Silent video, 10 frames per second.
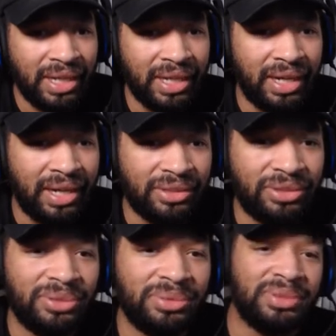New
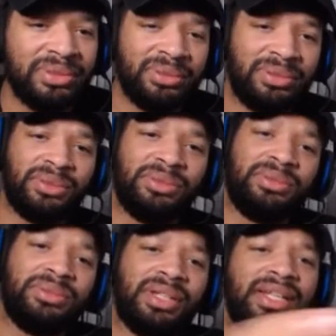news
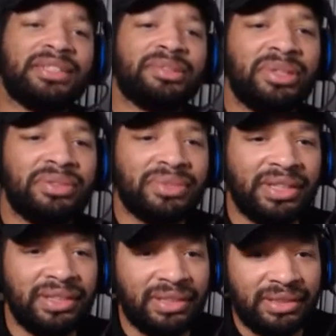that's been
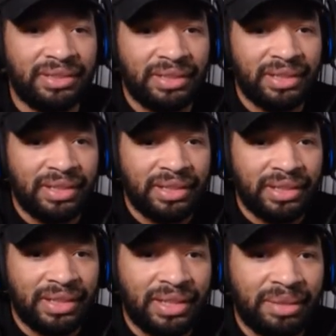released.
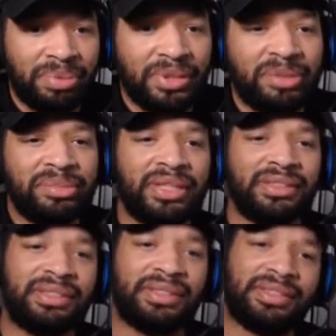Pretty
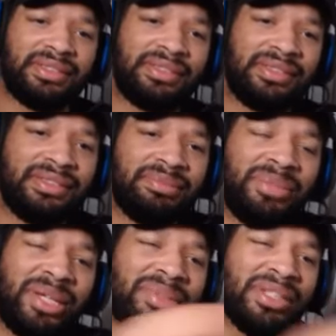much,
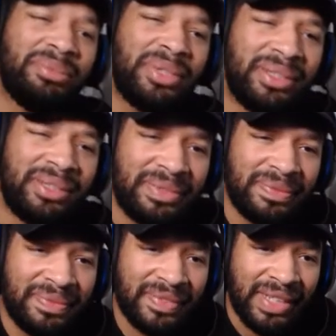maybe, well,
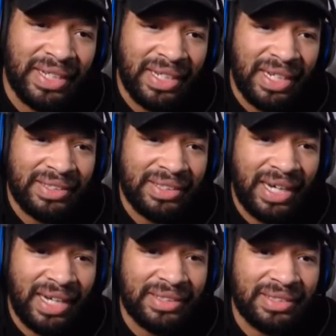it's not
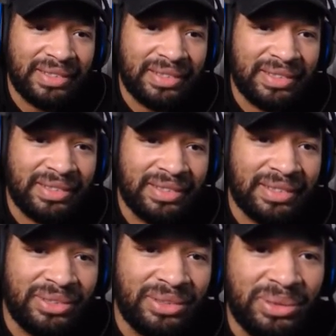
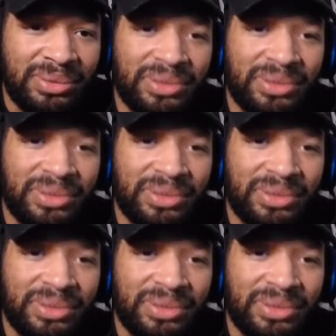new news.